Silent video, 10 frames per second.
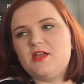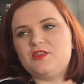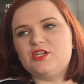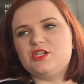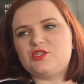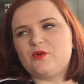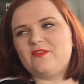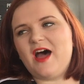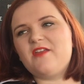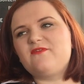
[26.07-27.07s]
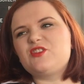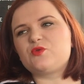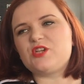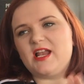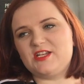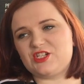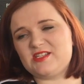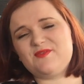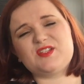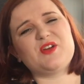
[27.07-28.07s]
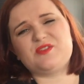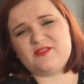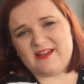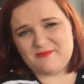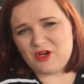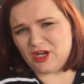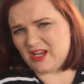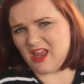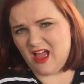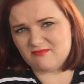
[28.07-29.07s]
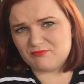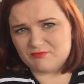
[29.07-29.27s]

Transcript: the sort of unofficial challenge because if I don't do it, I'm not going to like